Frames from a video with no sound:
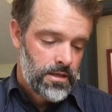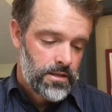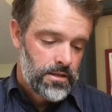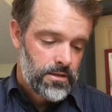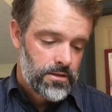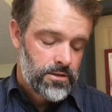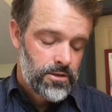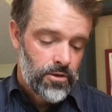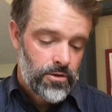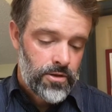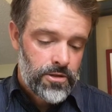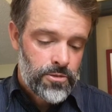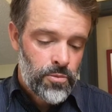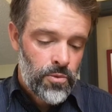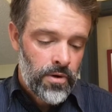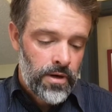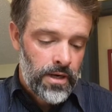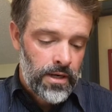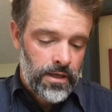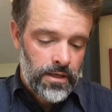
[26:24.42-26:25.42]
So this
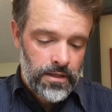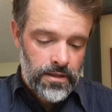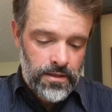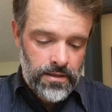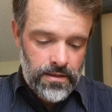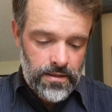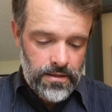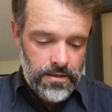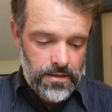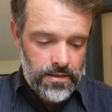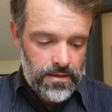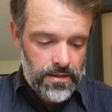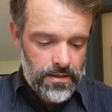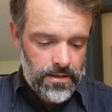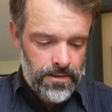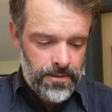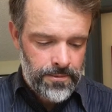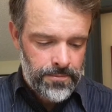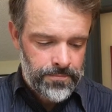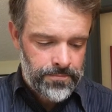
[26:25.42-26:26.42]
morning,
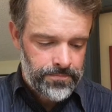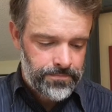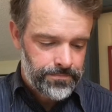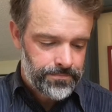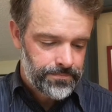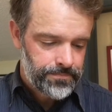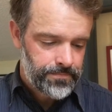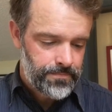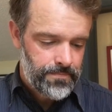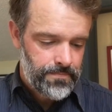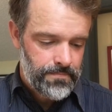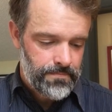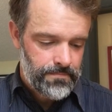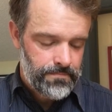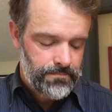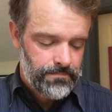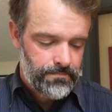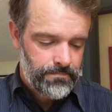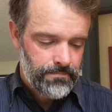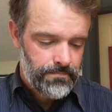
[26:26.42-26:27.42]

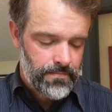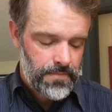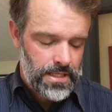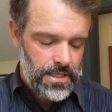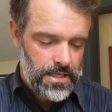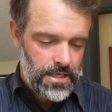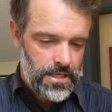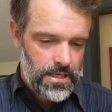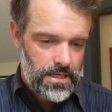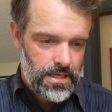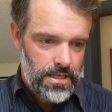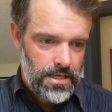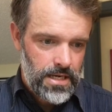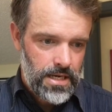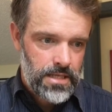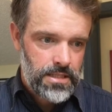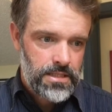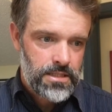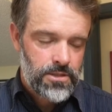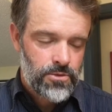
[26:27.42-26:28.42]

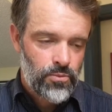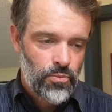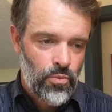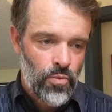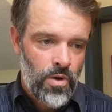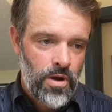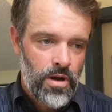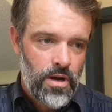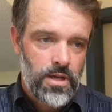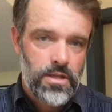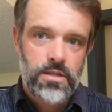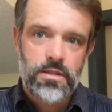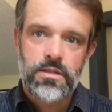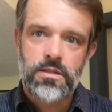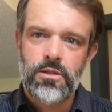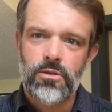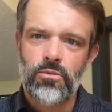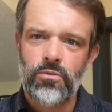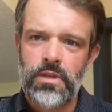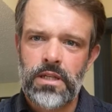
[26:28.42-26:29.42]
I just want us
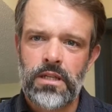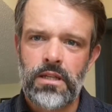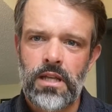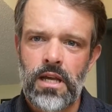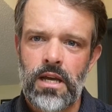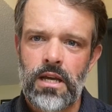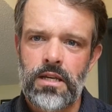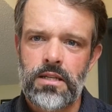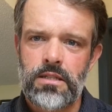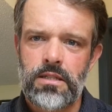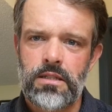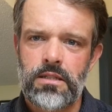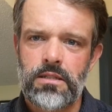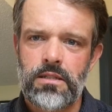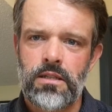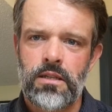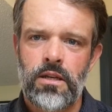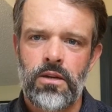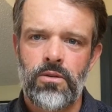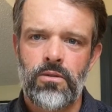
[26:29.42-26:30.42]
to realize and
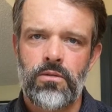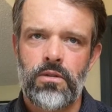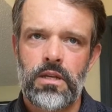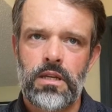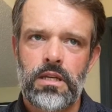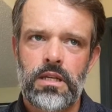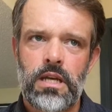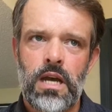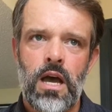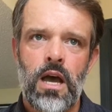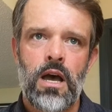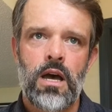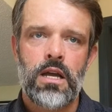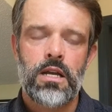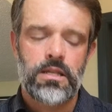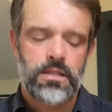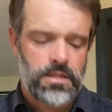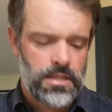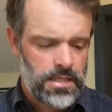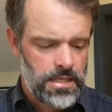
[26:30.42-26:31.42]
to know that God
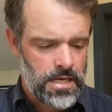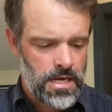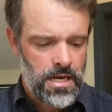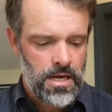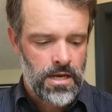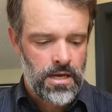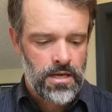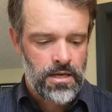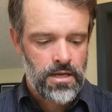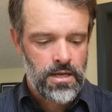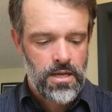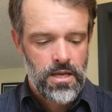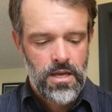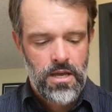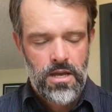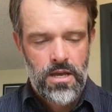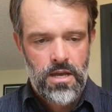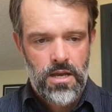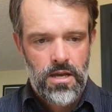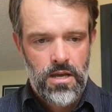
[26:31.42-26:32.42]
is a God
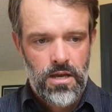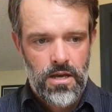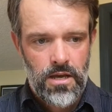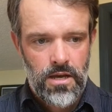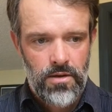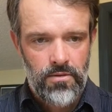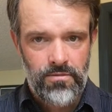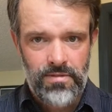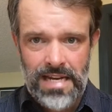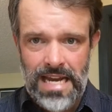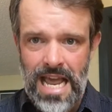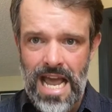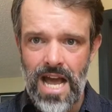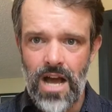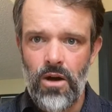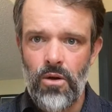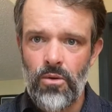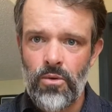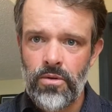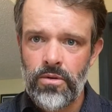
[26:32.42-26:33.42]
of now.